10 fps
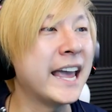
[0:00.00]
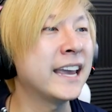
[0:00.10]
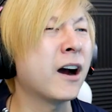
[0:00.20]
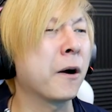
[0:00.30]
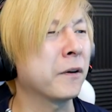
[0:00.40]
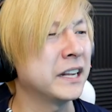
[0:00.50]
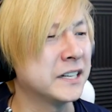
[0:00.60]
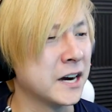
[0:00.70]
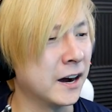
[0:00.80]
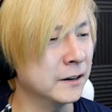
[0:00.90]
8 already
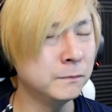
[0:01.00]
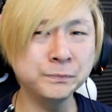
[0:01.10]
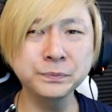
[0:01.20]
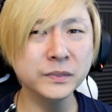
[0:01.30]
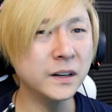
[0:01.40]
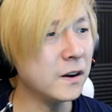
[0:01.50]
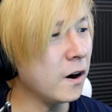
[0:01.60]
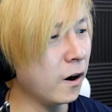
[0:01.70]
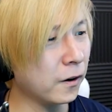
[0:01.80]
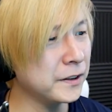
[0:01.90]
done.
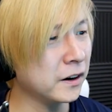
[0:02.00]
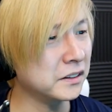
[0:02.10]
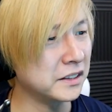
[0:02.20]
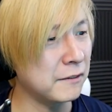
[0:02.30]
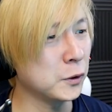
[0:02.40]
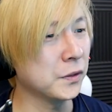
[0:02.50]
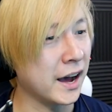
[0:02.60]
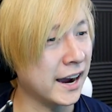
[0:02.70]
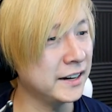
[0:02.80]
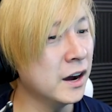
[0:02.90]
Already on to level
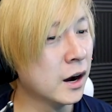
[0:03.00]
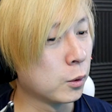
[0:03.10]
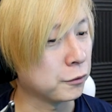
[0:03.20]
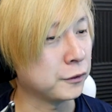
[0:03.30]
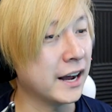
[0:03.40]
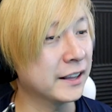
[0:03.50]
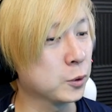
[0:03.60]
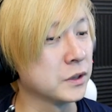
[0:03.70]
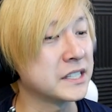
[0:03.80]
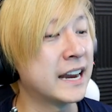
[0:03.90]
9, we're flying
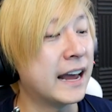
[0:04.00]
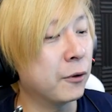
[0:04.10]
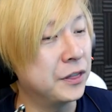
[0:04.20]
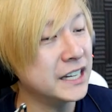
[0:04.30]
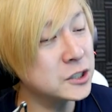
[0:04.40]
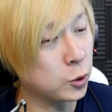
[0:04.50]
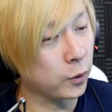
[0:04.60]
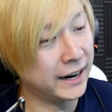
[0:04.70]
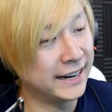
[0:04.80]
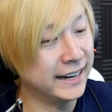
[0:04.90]
through this, and now this
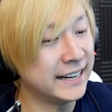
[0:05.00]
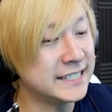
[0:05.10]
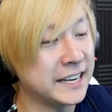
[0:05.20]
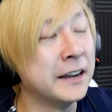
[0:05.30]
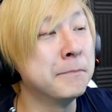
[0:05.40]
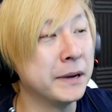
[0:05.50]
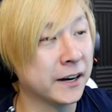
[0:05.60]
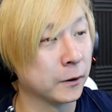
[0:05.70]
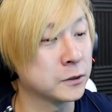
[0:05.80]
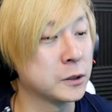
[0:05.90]
grid is getting
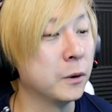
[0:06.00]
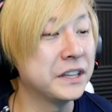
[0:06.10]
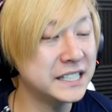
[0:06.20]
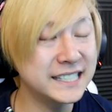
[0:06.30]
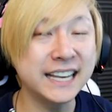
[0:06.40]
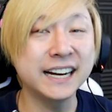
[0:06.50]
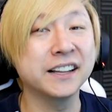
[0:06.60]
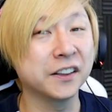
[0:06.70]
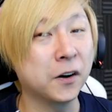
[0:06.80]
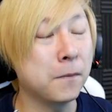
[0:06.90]
bigger, so this is getting
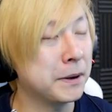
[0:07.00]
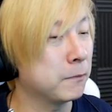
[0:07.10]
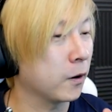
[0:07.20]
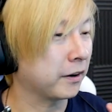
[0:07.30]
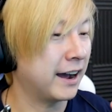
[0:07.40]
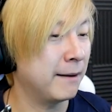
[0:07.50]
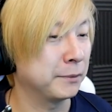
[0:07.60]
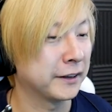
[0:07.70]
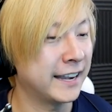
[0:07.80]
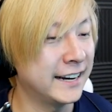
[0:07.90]
a little bit more
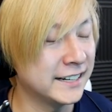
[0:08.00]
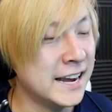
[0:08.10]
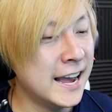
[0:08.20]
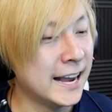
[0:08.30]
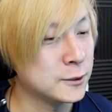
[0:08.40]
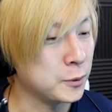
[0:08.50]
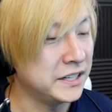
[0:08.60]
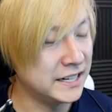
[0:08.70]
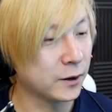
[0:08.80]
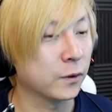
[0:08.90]
complicated as we
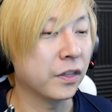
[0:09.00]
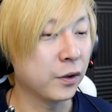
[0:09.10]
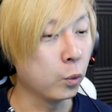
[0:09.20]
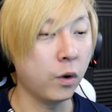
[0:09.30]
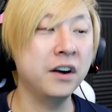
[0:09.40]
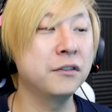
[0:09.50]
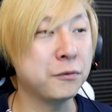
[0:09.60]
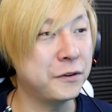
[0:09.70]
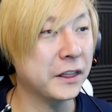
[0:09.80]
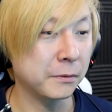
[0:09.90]
near the
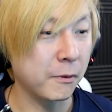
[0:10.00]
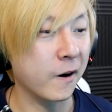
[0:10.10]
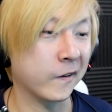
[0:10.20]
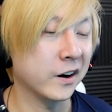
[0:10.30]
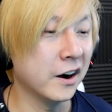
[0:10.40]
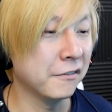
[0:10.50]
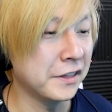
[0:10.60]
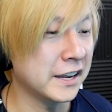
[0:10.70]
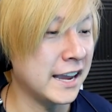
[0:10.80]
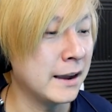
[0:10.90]
1/5 mark of
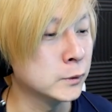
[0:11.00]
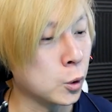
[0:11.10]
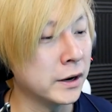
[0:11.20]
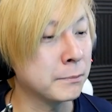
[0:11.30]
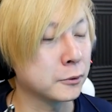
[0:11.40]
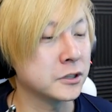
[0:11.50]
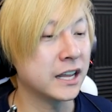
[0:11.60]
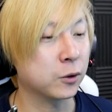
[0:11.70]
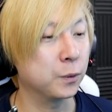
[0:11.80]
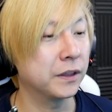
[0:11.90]
the game,
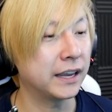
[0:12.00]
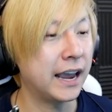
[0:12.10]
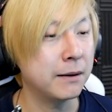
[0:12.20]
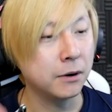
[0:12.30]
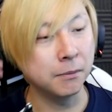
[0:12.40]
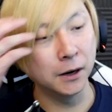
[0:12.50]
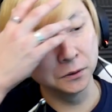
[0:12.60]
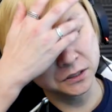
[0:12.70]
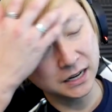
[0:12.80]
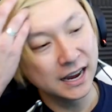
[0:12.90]
20% through the game
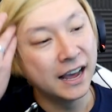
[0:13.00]
almost.